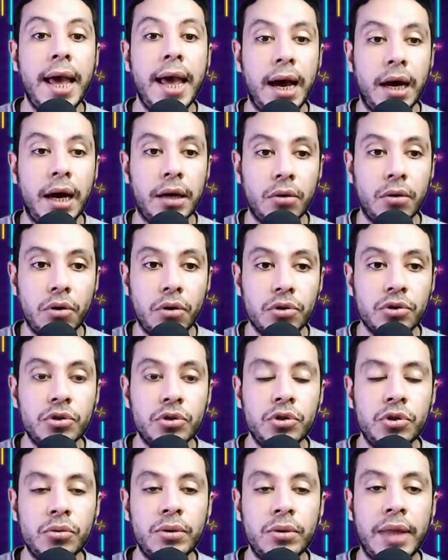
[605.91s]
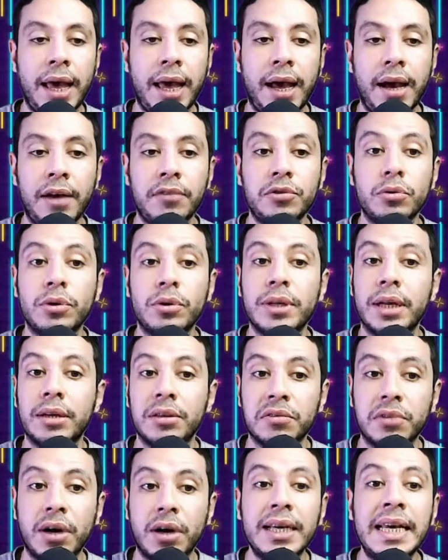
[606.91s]
And also you will have to
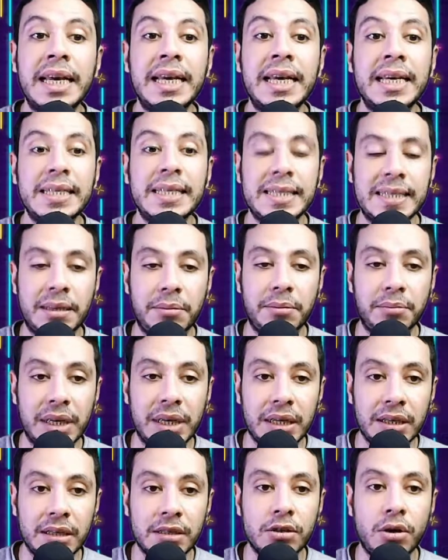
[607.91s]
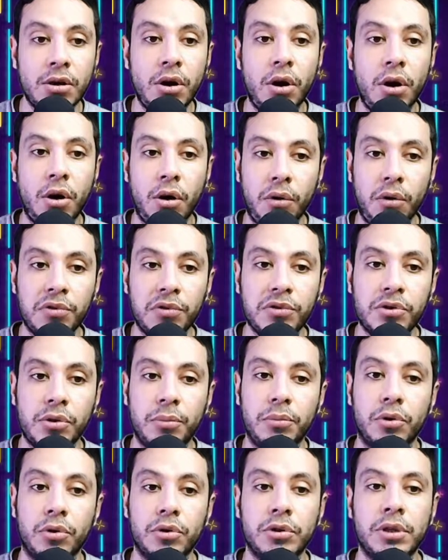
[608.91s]
clarify the means of
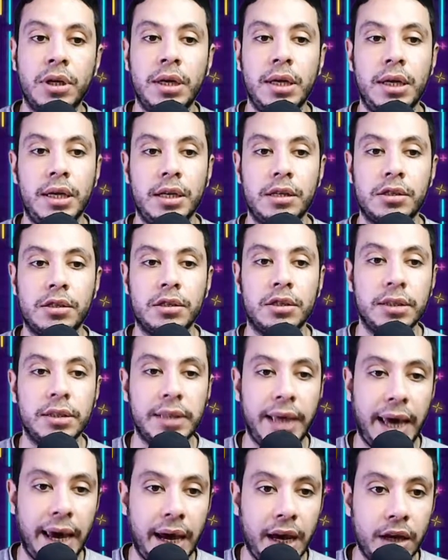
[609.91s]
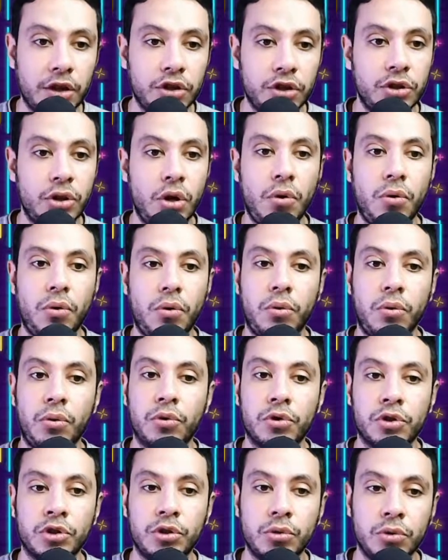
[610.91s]
support. Is it cash,
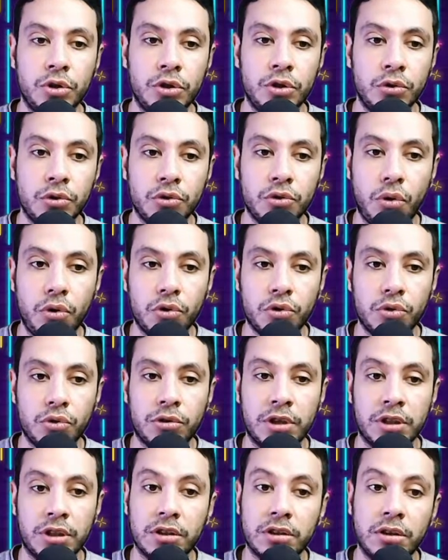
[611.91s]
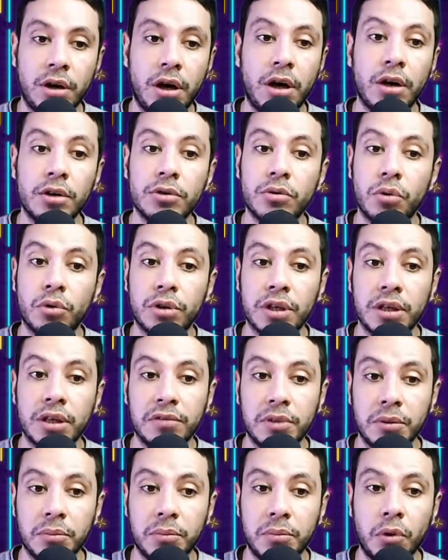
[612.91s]
or you will use also credit card, or
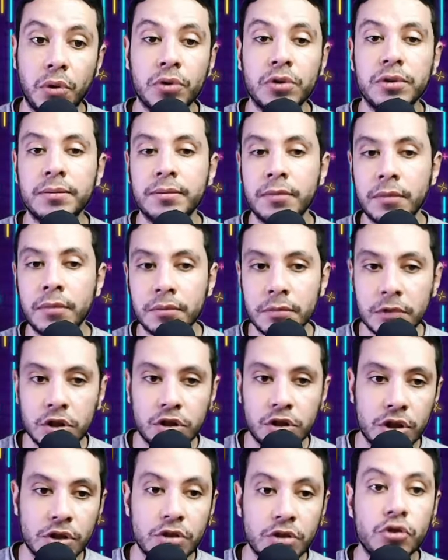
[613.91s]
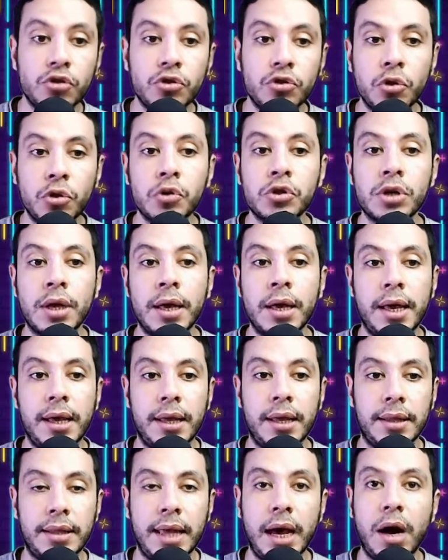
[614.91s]
even both? Just choose
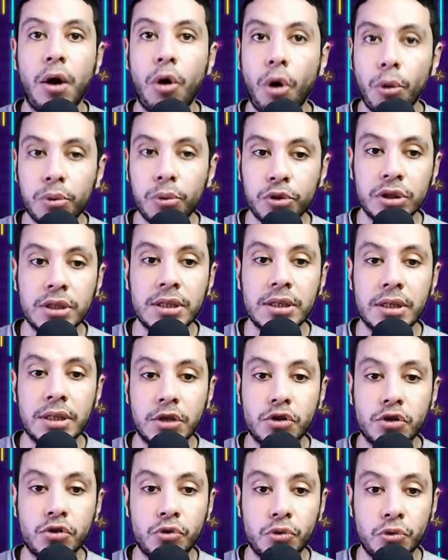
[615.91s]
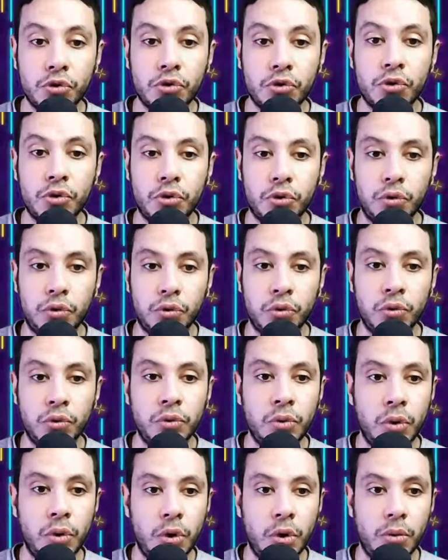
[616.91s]
the option that suits you
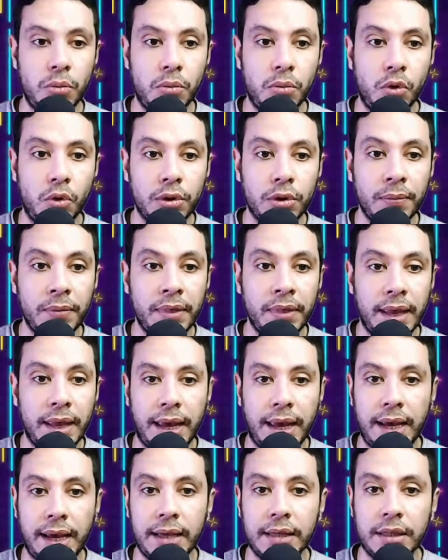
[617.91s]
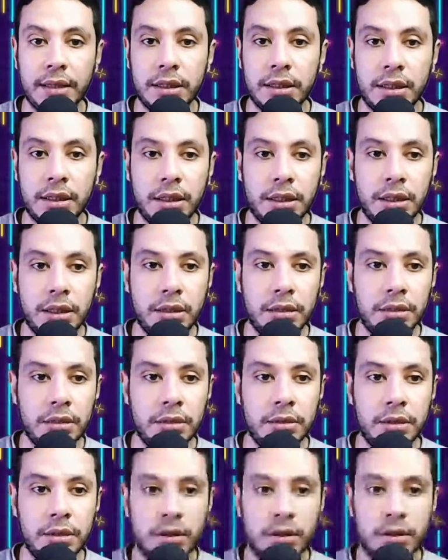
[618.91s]
more. And here,
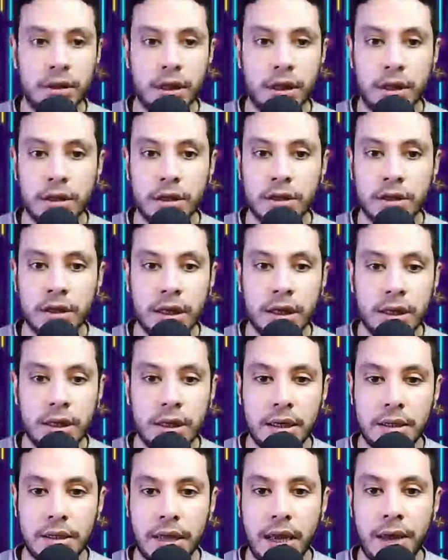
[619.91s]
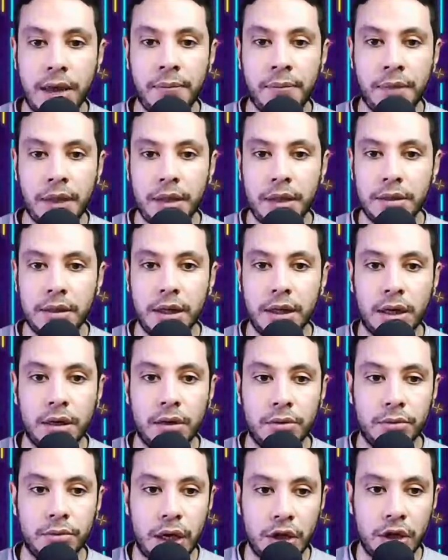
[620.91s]
this is the
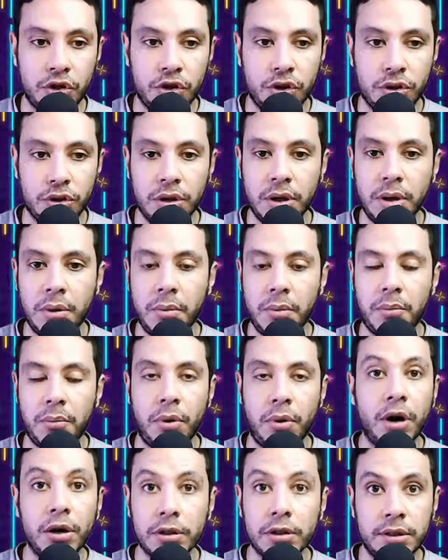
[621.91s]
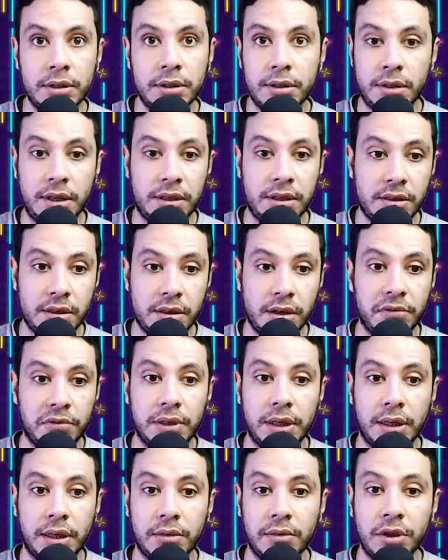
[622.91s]
declaration part, the
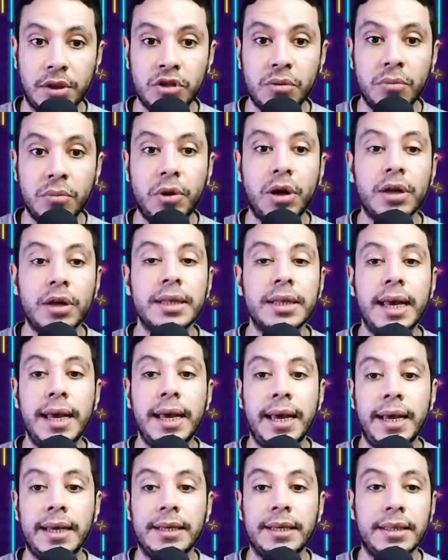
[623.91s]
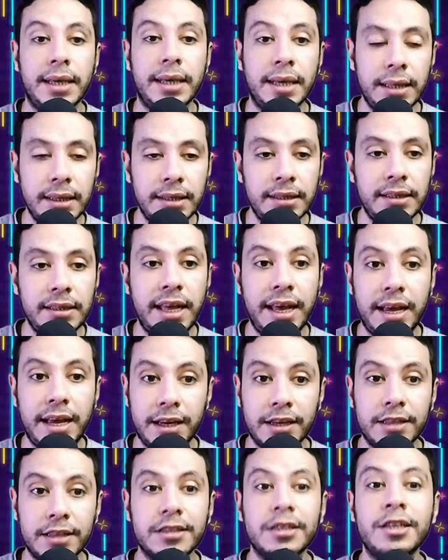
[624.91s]
self-declaration part, and in the
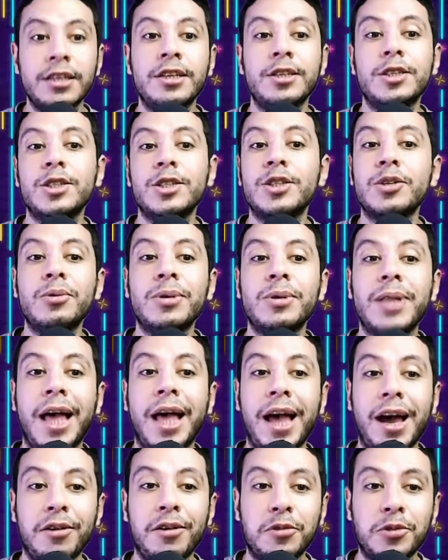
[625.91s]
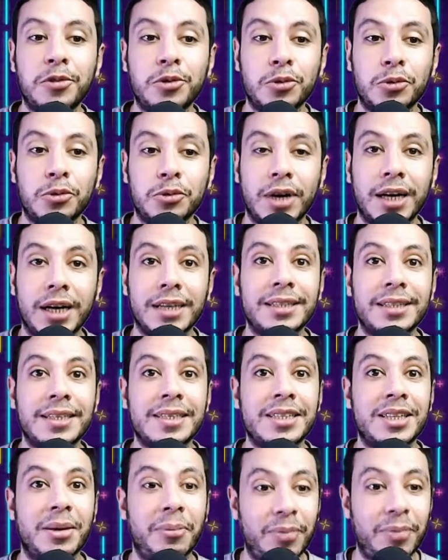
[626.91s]
end you will have to write
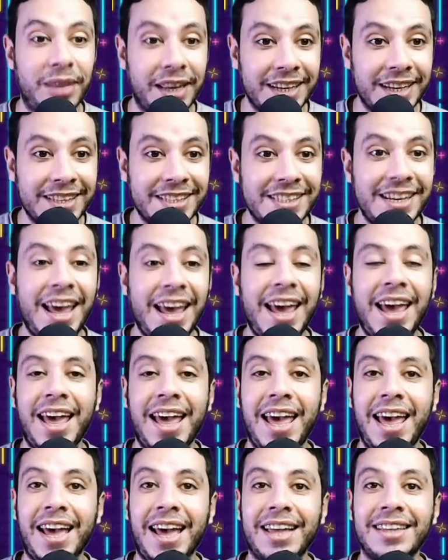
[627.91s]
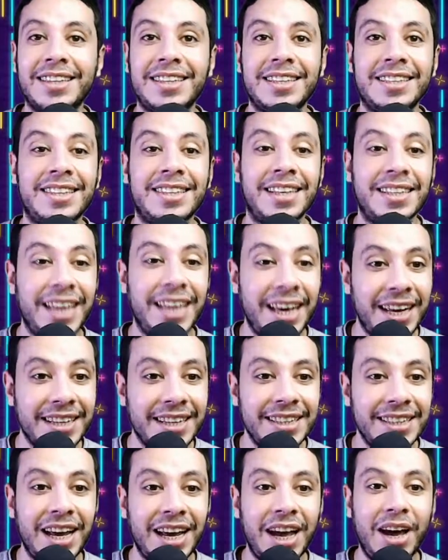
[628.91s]
the place and the
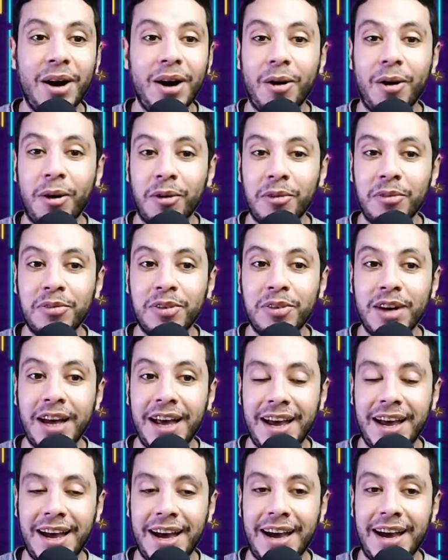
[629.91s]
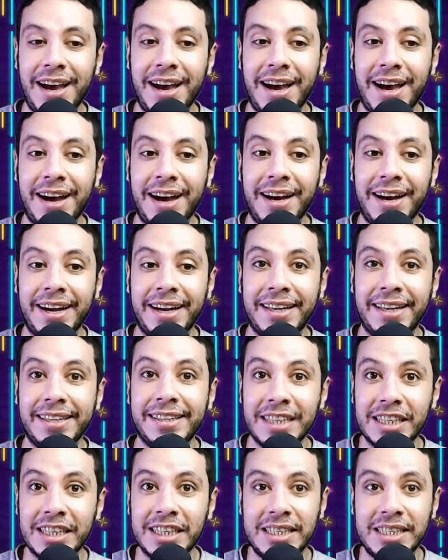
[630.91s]
date of
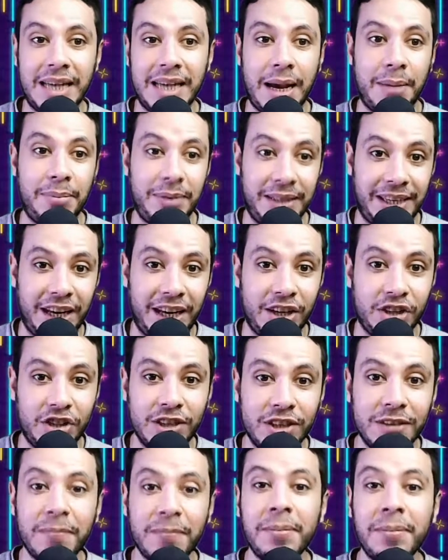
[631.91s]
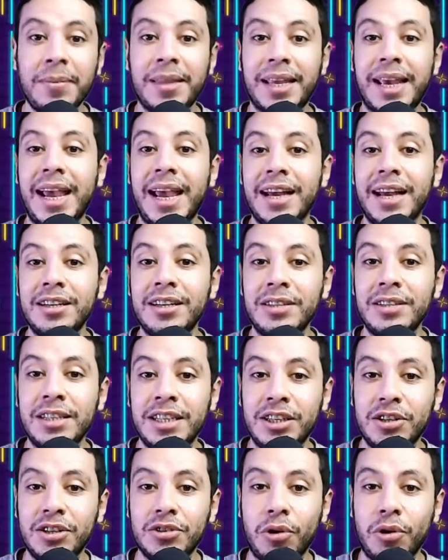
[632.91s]
this application. And
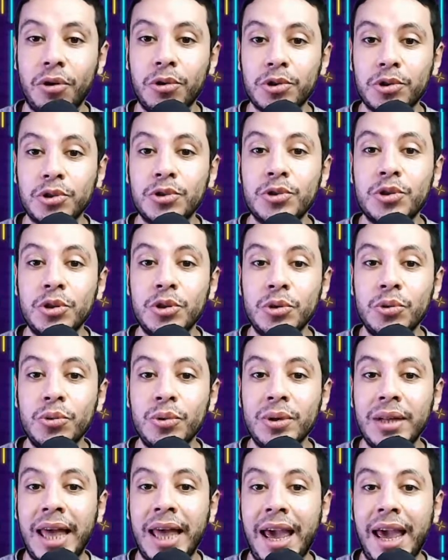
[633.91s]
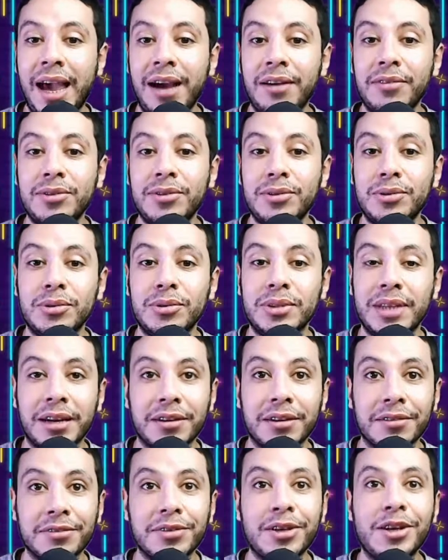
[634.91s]
here also you will have to
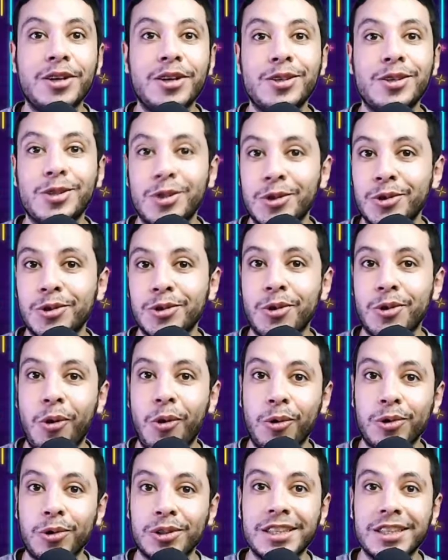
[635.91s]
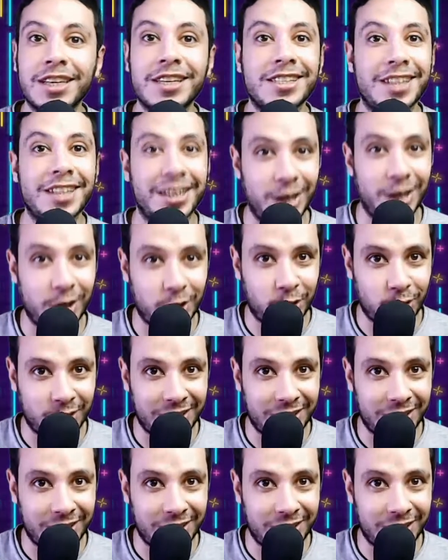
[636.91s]
give your own signature.